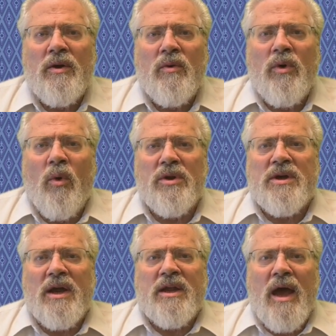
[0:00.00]
We won't
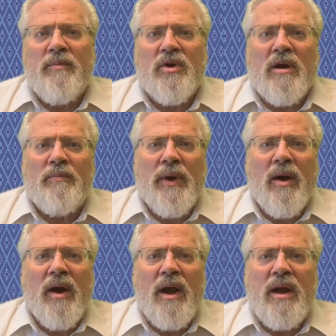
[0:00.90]
take time to
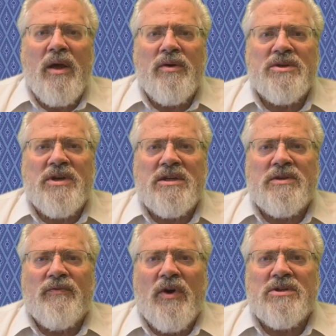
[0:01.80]
compare any other
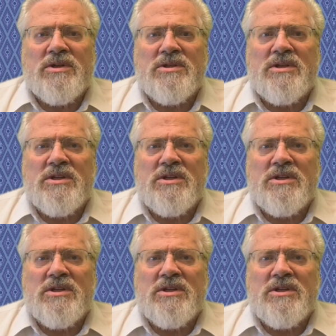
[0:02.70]
sets of verses.